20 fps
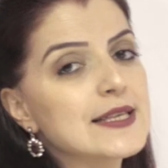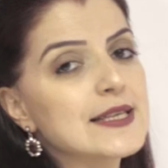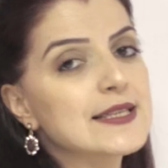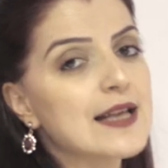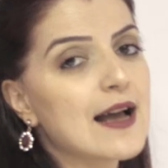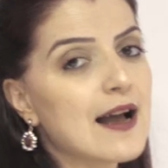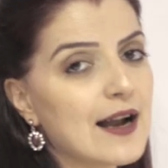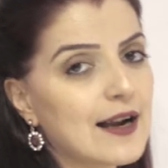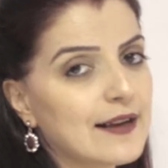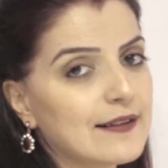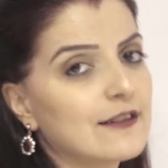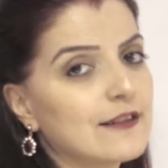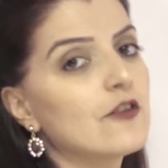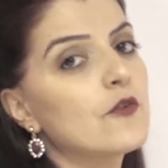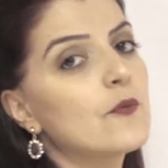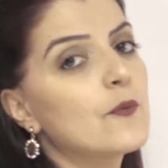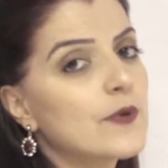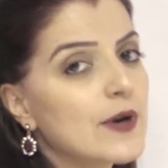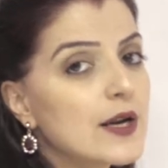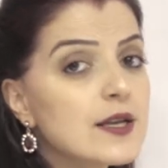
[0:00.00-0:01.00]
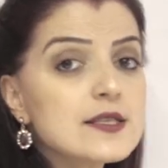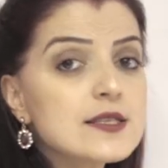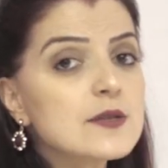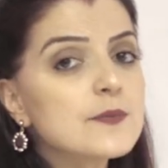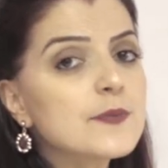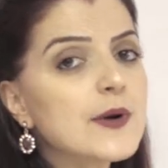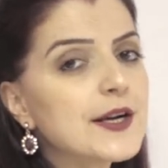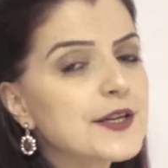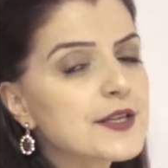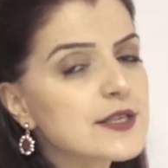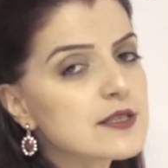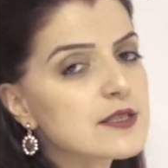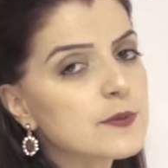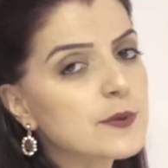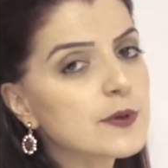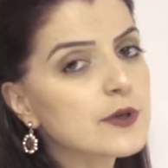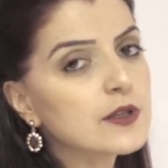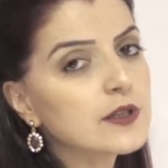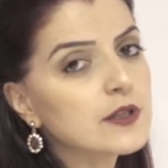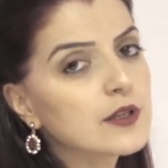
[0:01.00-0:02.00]
is active, present
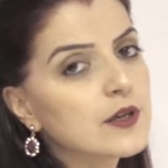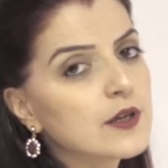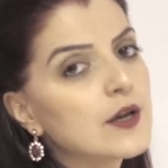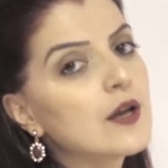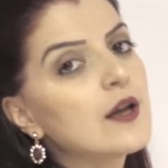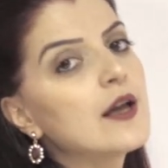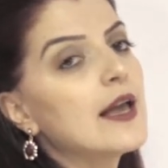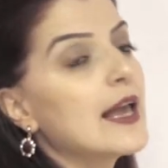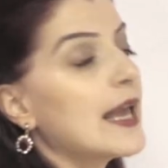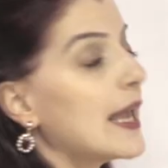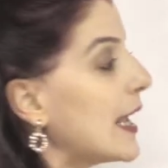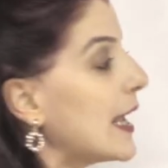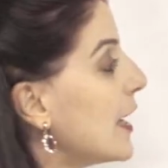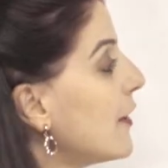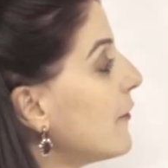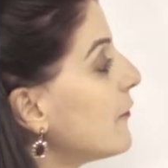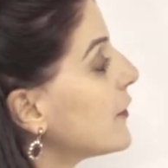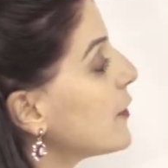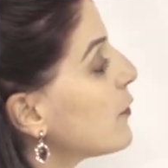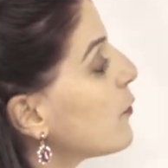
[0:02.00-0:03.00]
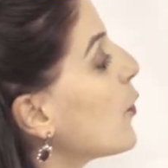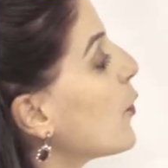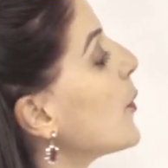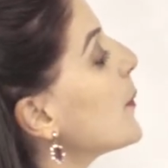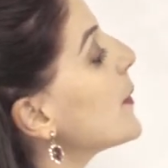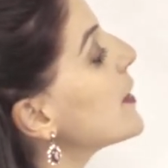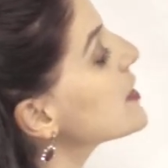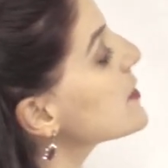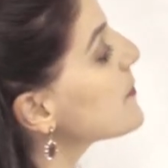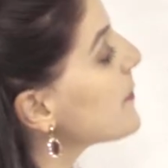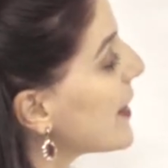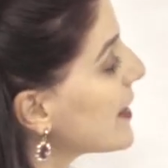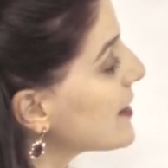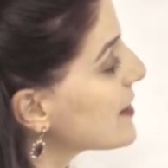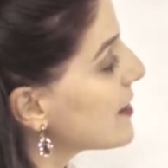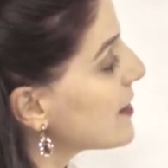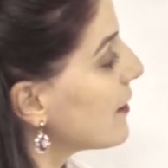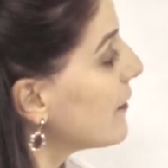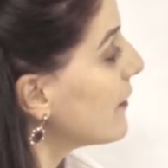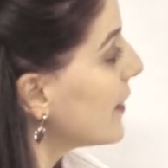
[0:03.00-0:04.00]
participle. If the verb is
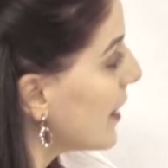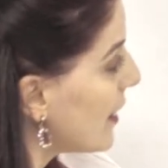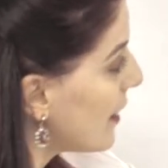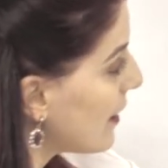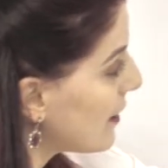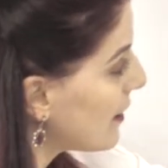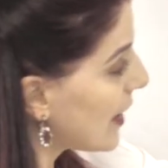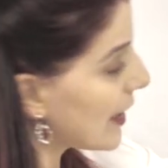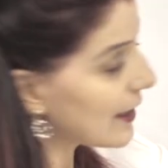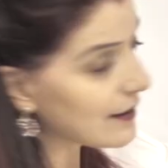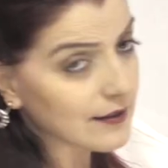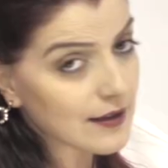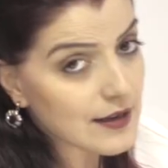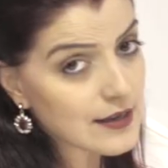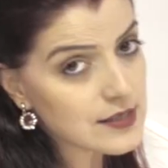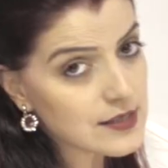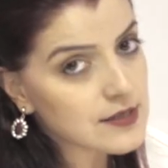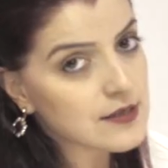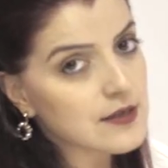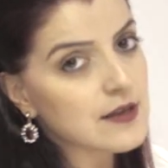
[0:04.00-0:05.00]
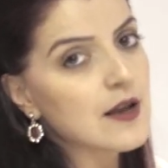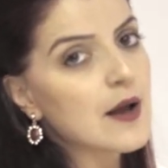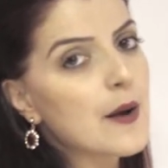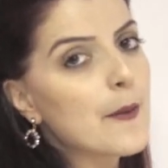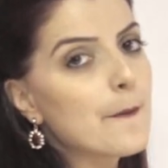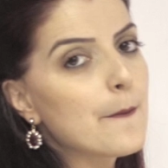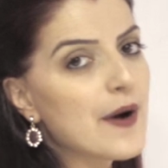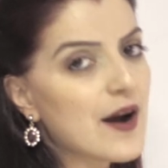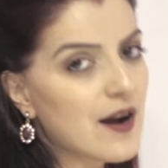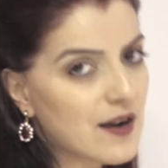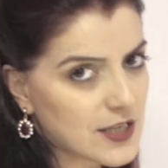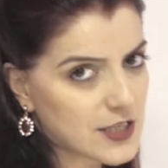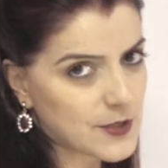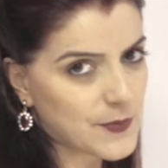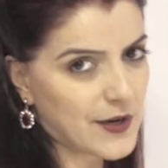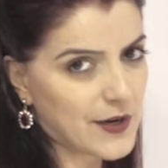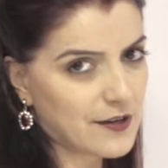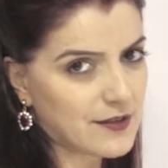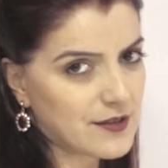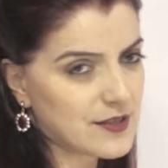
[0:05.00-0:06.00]
passive, like this, past
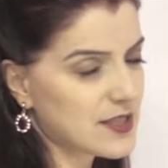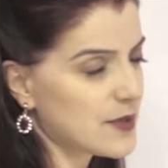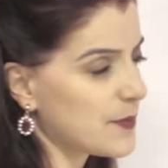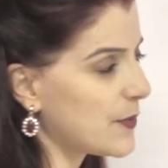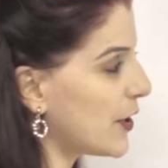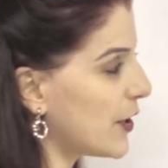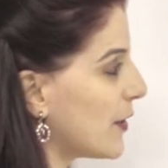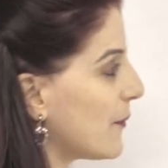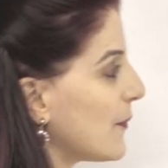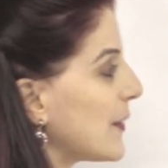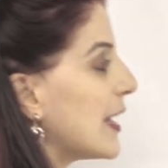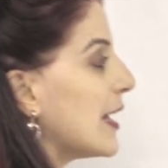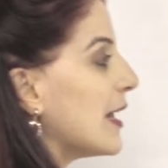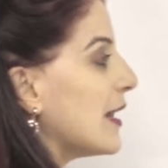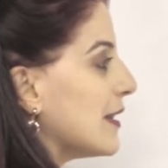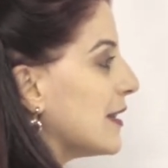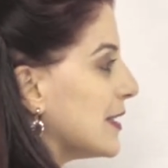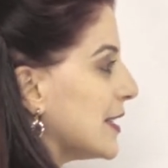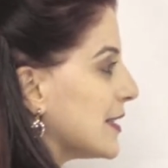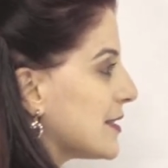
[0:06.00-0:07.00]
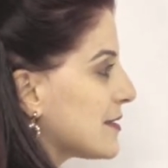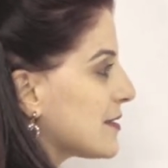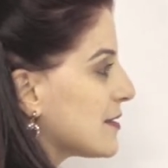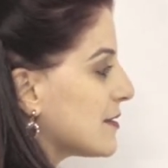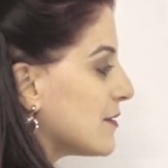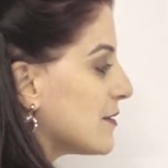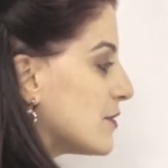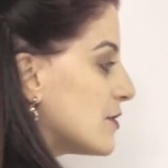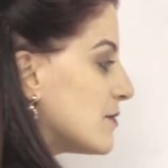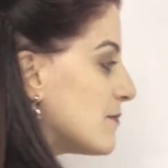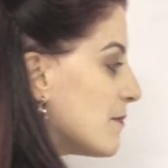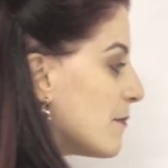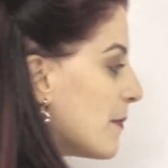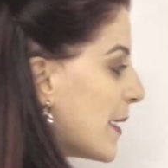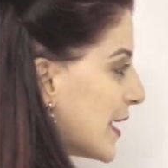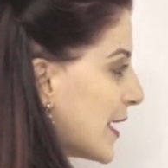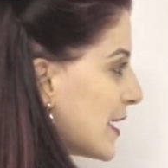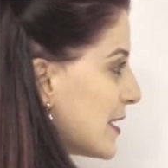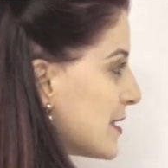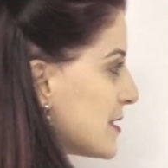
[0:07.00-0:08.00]
participle. Let's
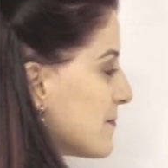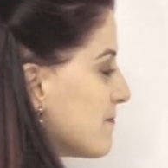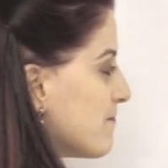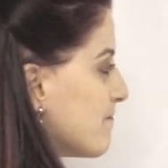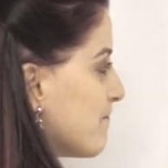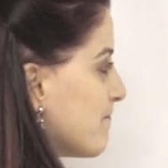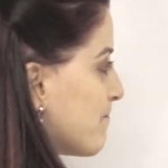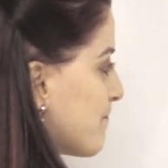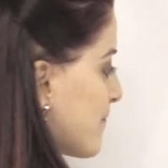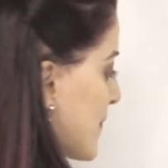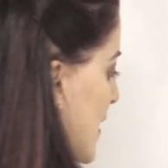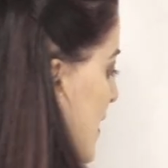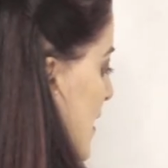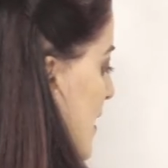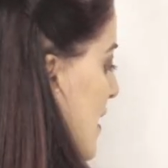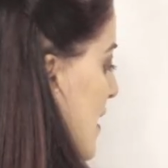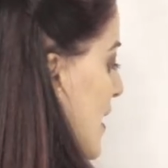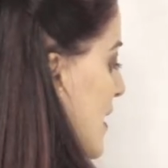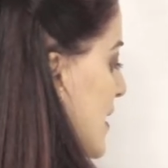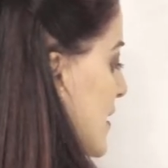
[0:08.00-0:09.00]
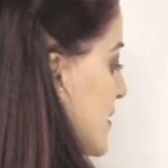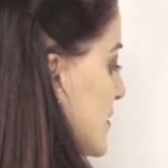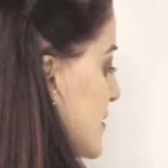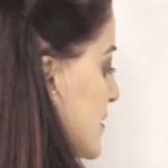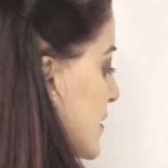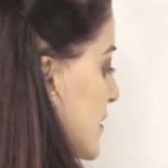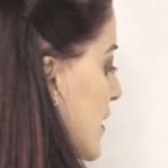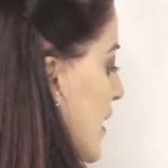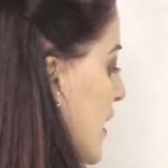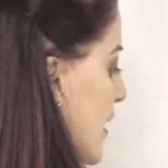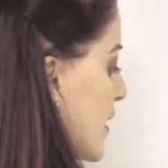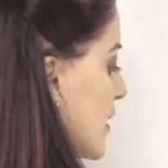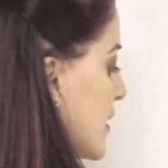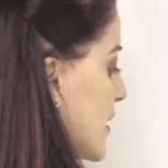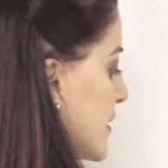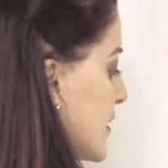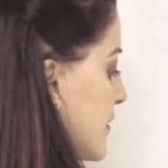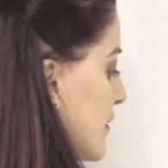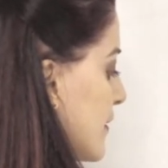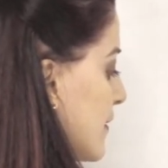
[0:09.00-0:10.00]
make it.
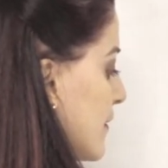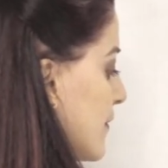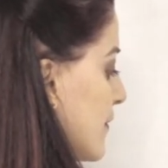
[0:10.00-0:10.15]
scared